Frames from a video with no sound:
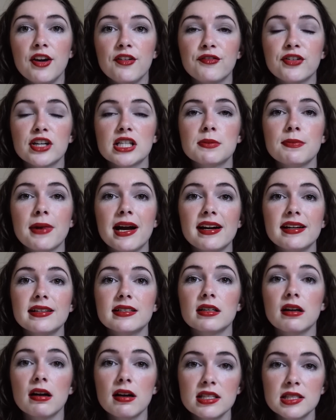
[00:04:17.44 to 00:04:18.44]
first married
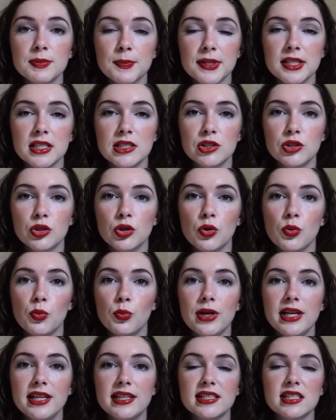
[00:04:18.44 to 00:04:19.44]
her husband, who
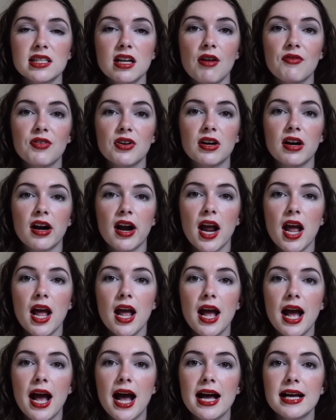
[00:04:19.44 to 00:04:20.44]
we discover
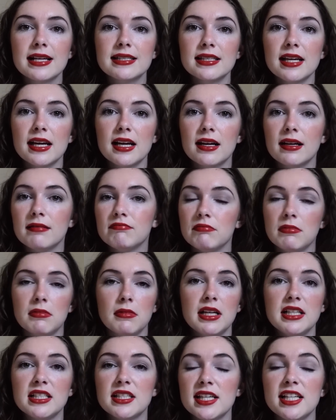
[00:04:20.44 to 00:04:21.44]

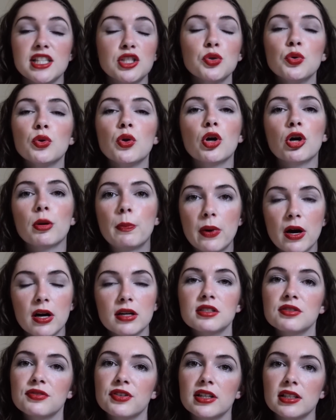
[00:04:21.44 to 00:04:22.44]
is no longer
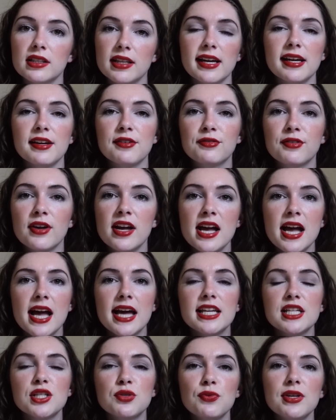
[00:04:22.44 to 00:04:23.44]
part of her life.
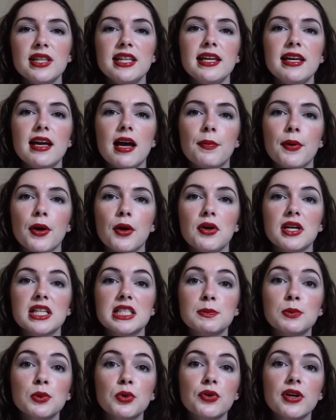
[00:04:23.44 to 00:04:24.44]
And it's really about
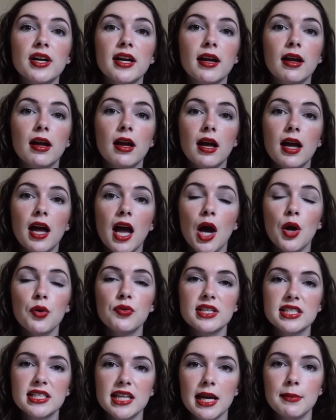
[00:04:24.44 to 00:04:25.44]
exploring how
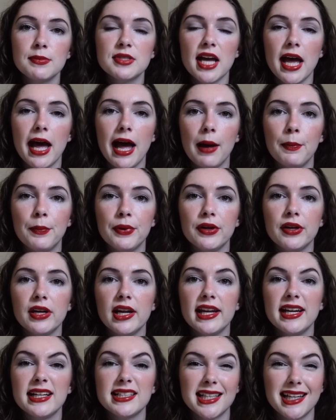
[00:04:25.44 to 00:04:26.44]
this came to happen
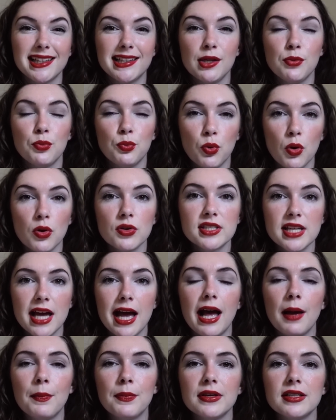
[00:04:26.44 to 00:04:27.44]
and exactly what's
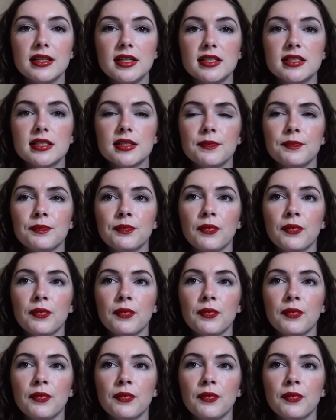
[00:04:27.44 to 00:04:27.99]
happened.